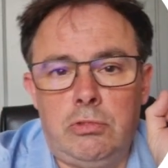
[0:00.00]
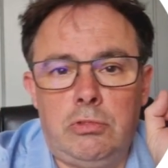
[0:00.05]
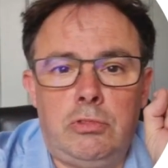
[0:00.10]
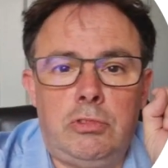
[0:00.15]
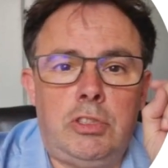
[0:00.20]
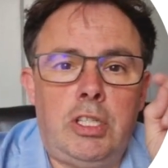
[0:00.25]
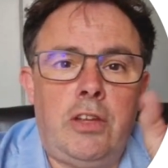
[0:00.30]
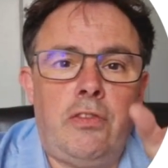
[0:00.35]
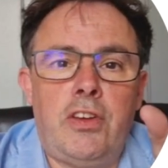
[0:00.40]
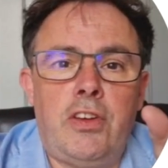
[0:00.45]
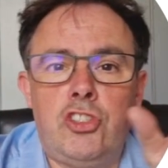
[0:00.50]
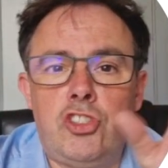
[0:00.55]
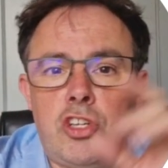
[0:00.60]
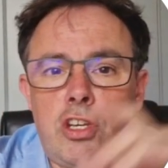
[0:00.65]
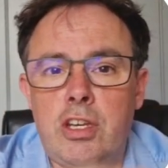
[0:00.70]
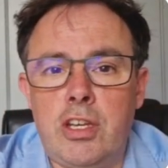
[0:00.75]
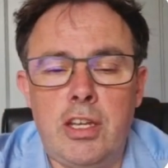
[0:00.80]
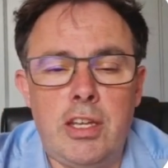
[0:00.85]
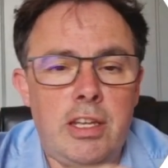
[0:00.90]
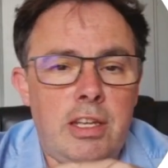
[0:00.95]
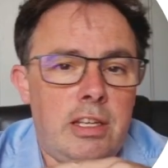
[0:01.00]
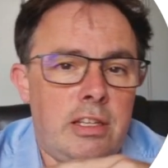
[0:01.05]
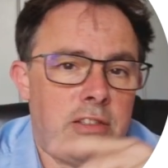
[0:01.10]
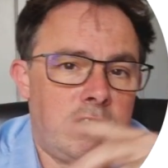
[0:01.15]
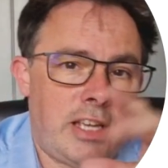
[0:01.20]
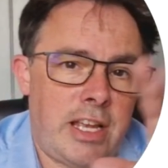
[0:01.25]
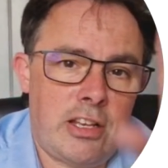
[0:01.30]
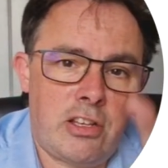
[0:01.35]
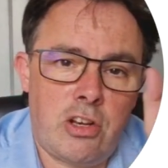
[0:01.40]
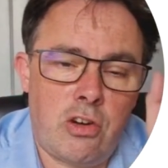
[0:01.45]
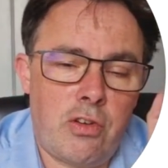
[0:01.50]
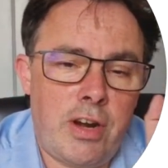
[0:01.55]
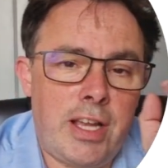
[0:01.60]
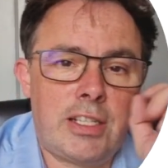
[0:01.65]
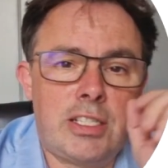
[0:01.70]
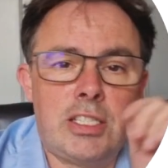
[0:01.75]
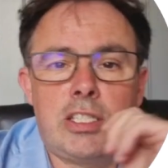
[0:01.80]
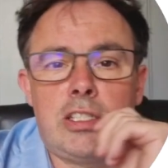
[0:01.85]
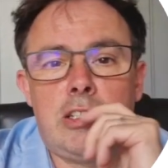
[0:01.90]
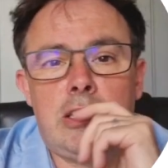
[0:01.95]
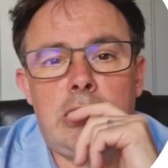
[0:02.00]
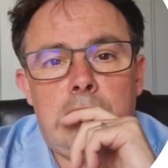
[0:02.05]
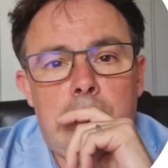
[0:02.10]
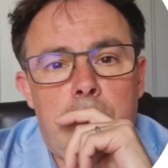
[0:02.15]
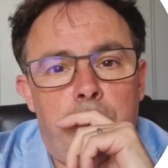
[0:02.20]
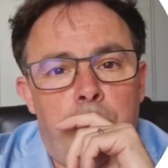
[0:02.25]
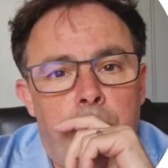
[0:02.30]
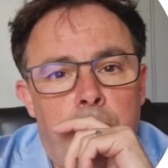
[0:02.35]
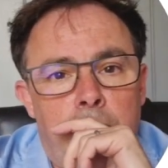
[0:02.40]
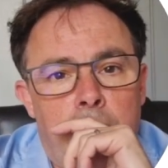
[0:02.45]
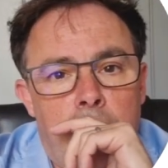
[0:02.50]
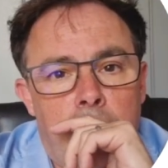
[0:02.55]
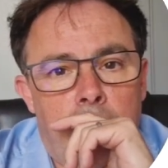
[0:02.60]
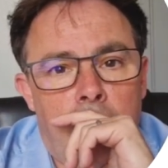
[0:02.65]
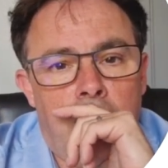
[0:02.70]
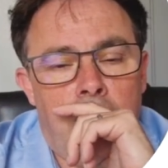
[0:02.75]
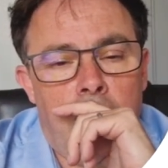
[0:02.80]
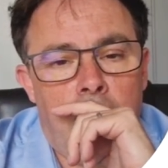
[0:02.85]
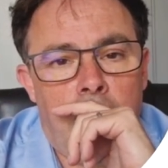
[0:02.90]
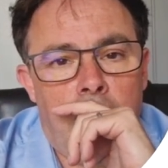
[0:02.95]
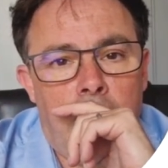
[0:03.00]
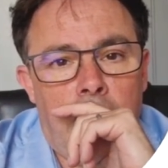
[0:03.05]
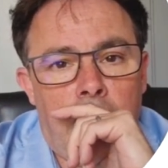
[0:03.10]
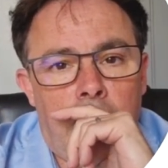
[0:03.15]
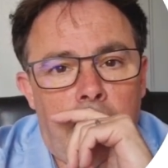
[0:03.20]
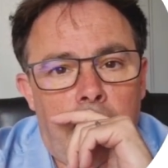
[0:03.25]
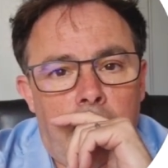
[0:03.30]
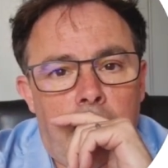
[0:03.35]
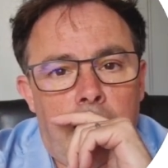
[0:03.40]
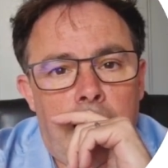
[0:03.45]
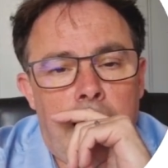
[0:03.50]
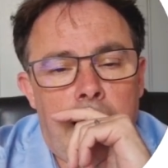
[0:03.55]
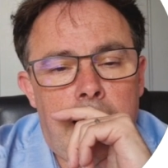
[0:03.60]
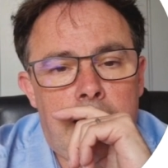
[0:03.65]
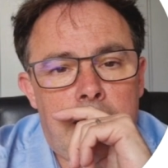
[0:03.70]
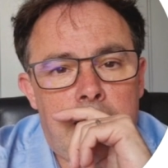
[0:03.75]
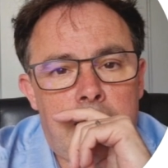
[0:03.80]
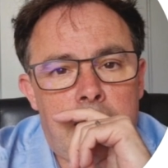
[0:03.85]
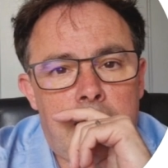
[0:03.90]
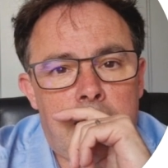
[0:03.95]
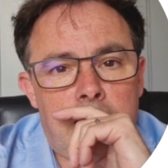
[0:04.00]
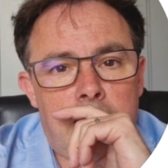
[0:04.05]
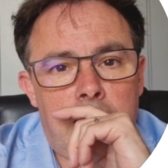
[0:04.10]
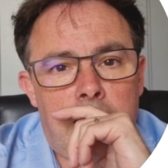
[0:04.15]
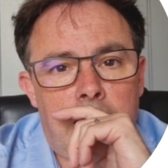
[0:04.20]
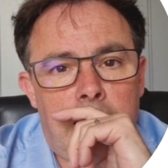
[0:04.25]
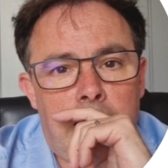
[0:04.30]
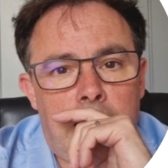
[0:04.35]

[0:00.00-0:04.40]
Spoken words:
chief engineer, tech director, and